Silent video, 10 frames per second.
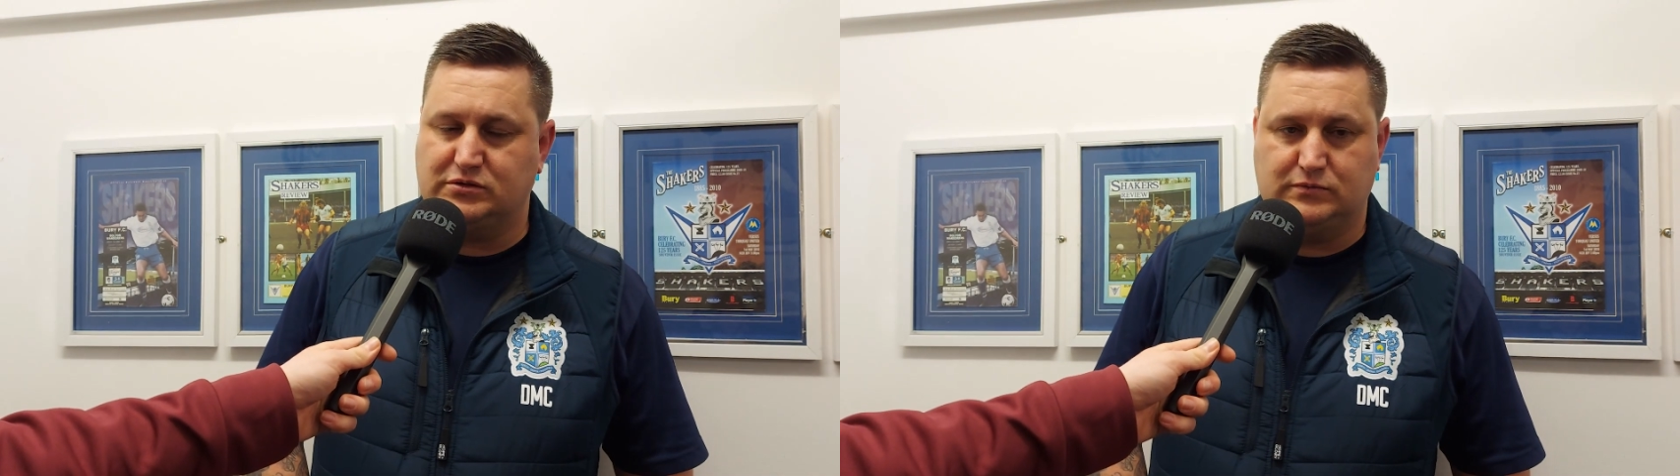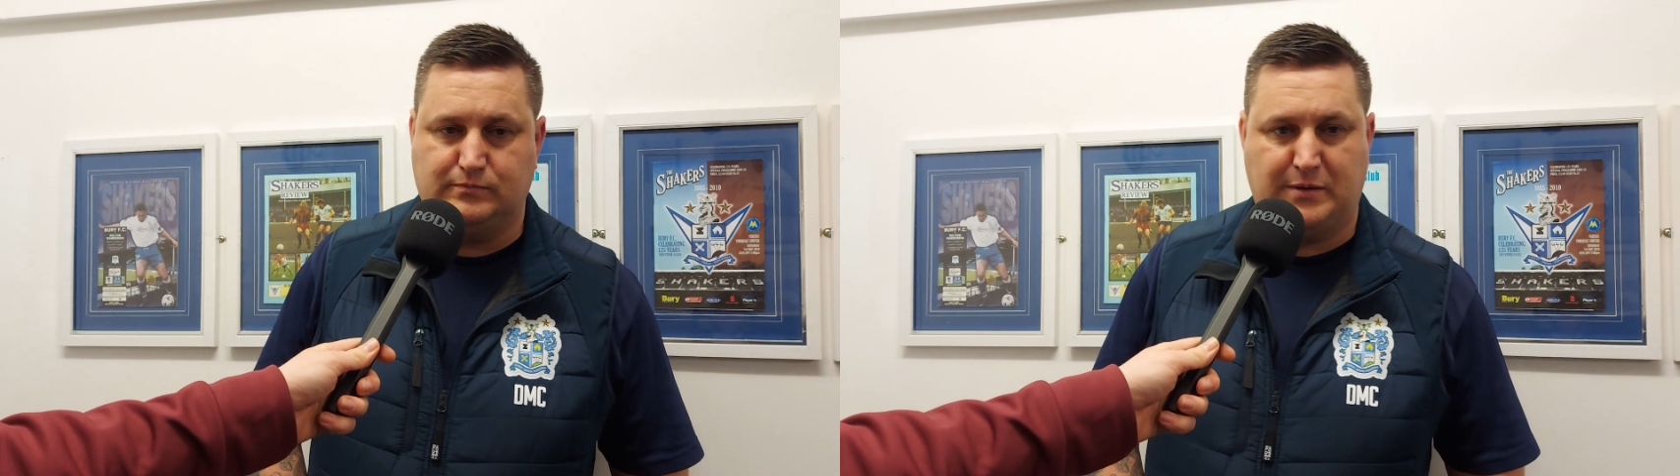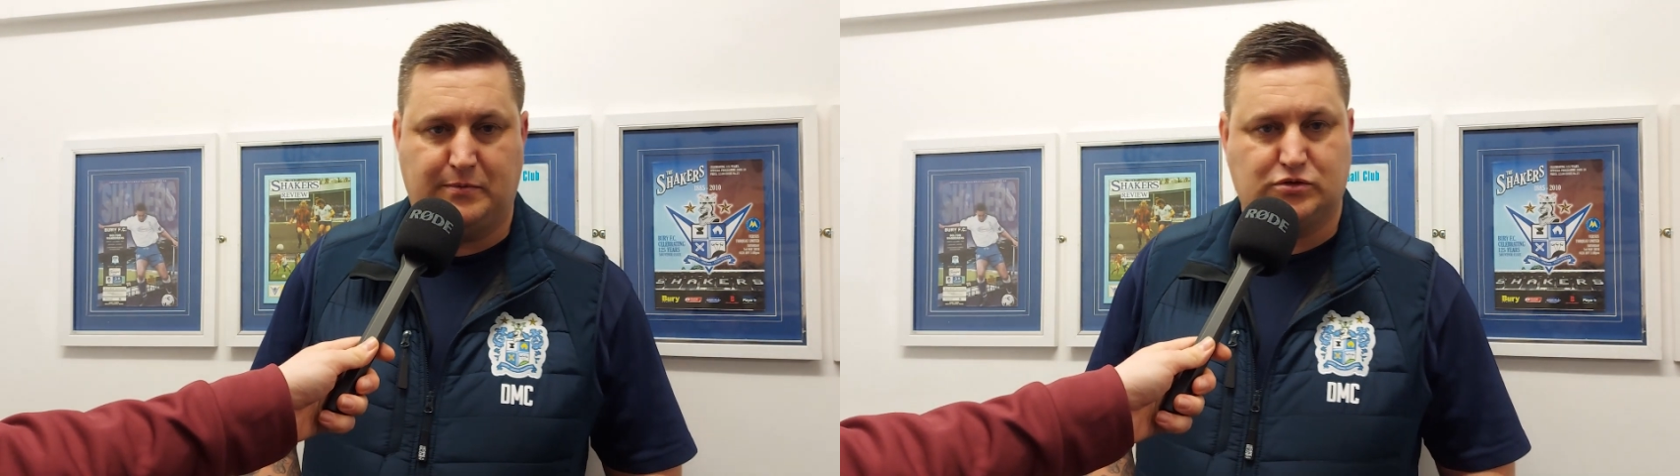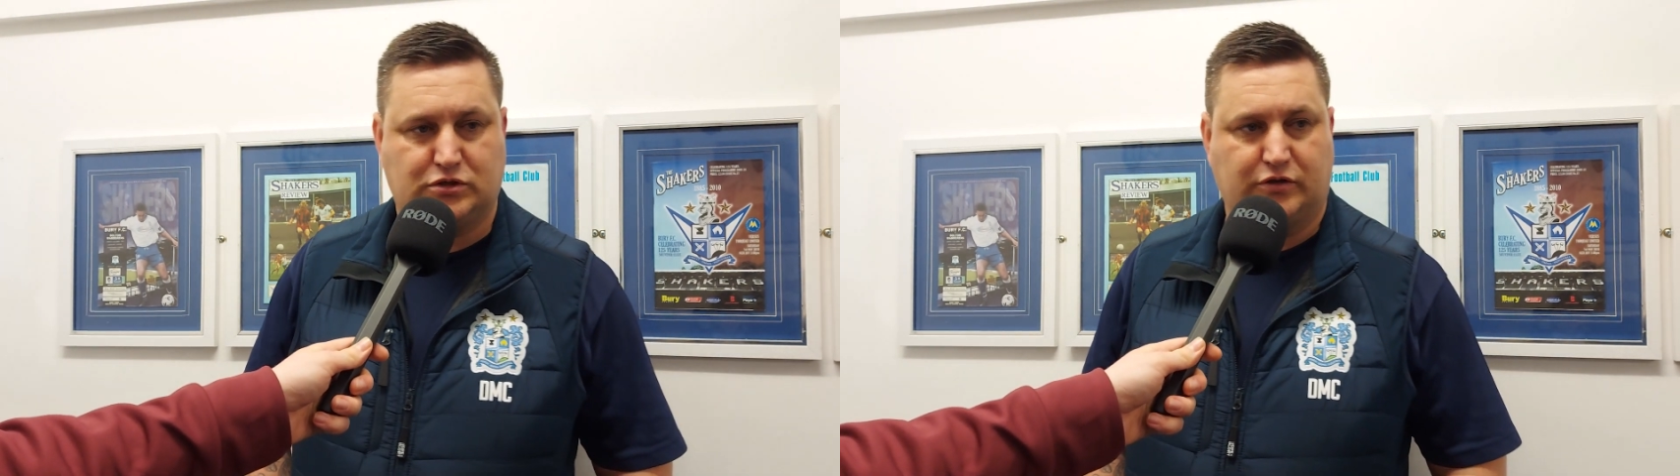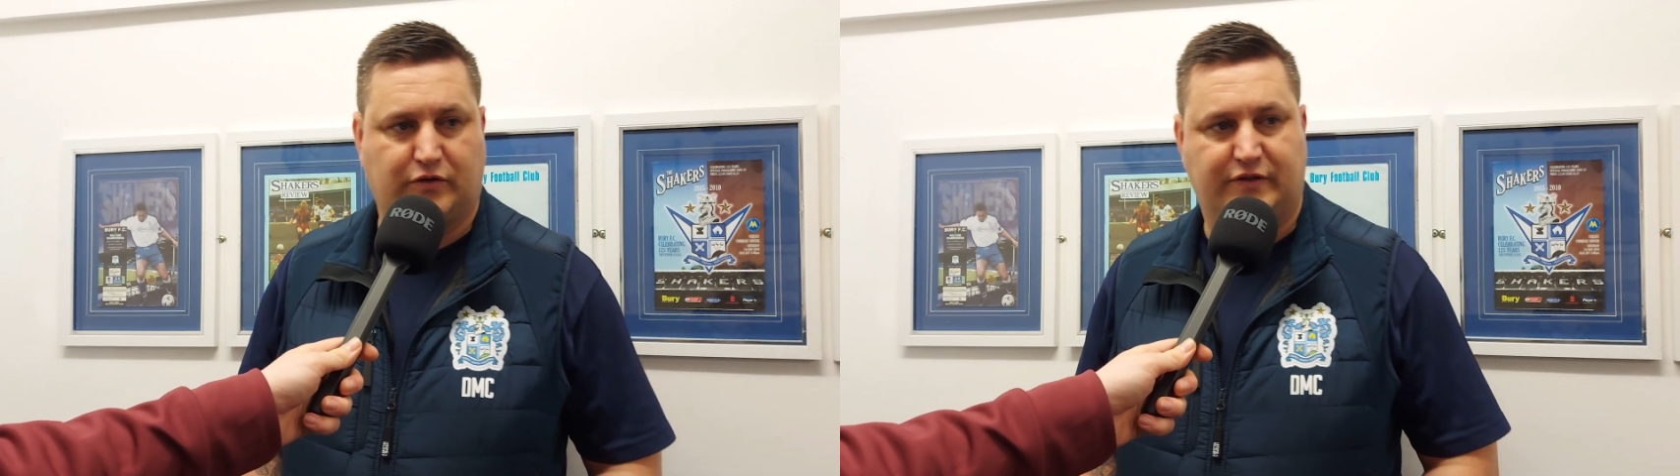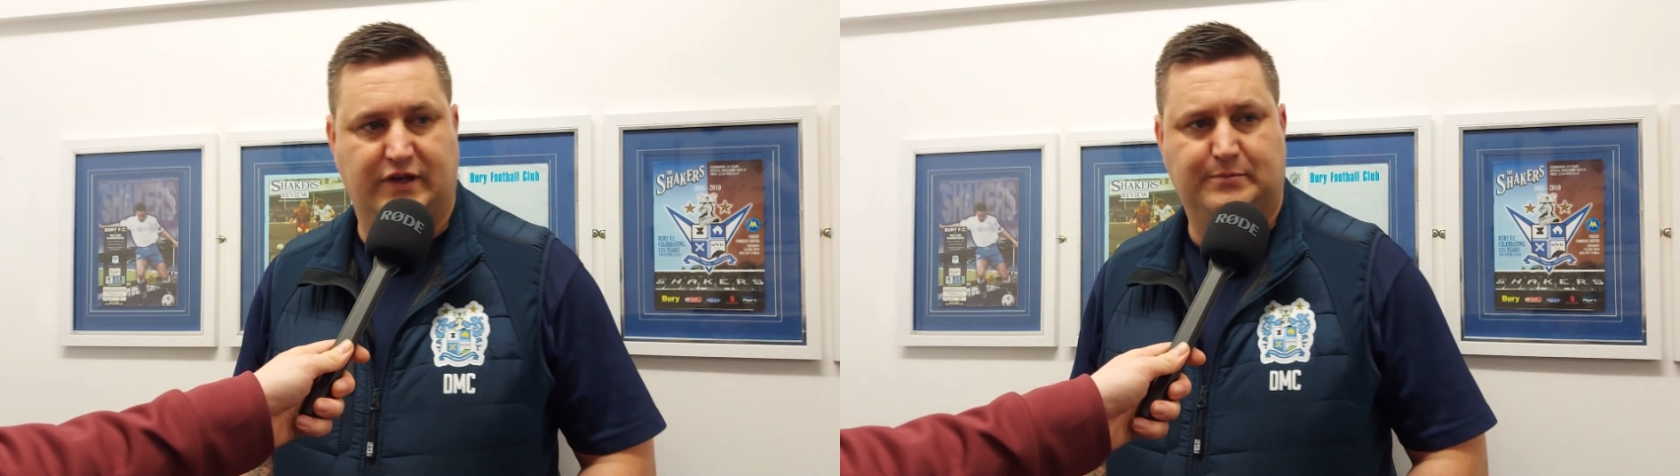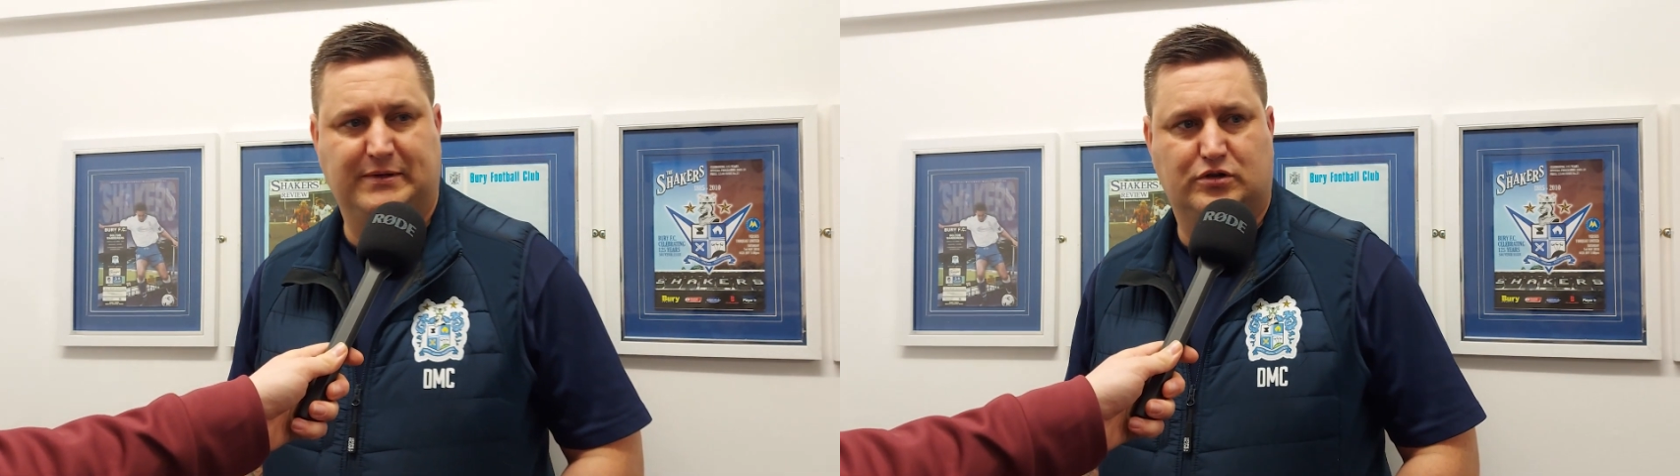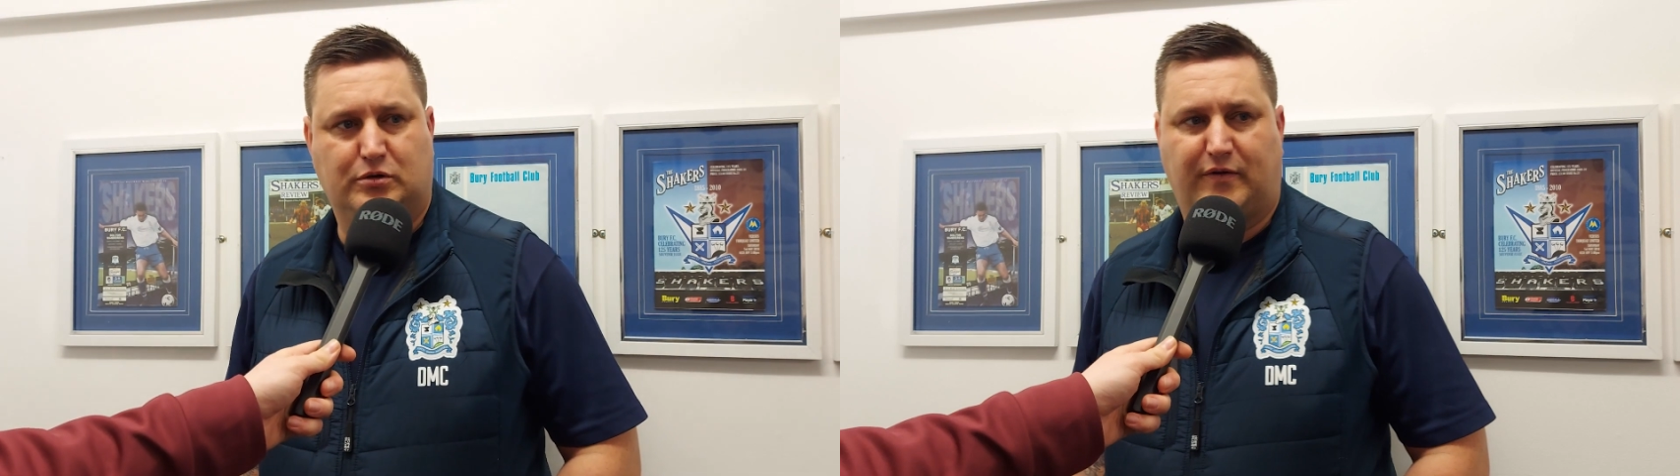Maybe we should have got the third. We had
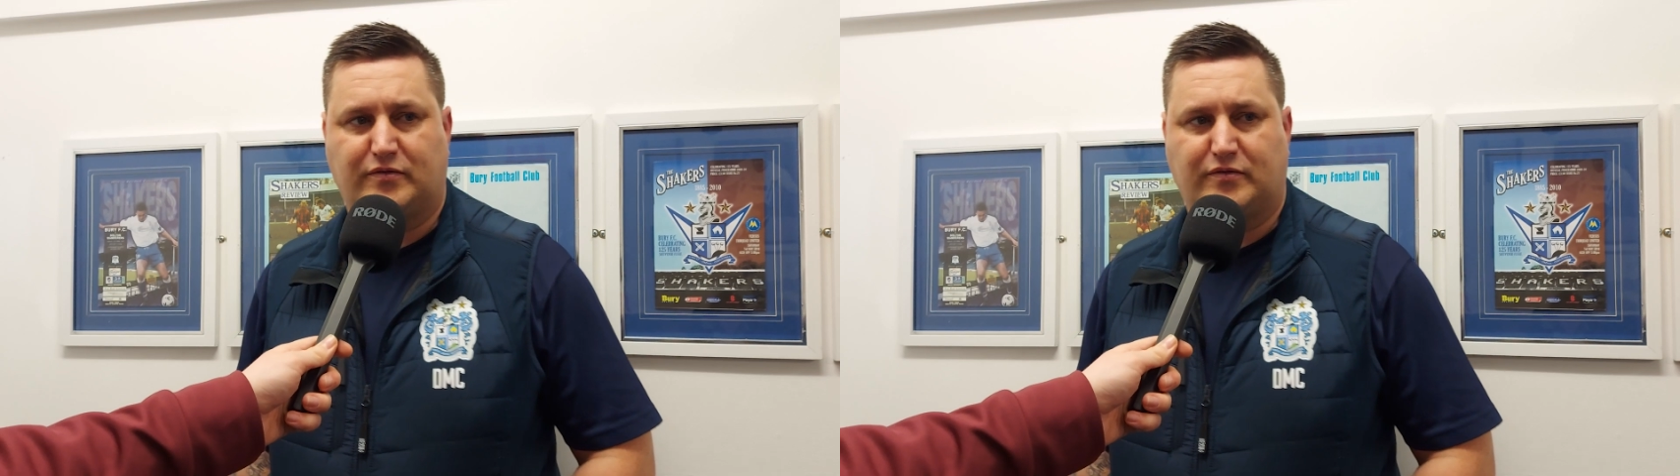a couple of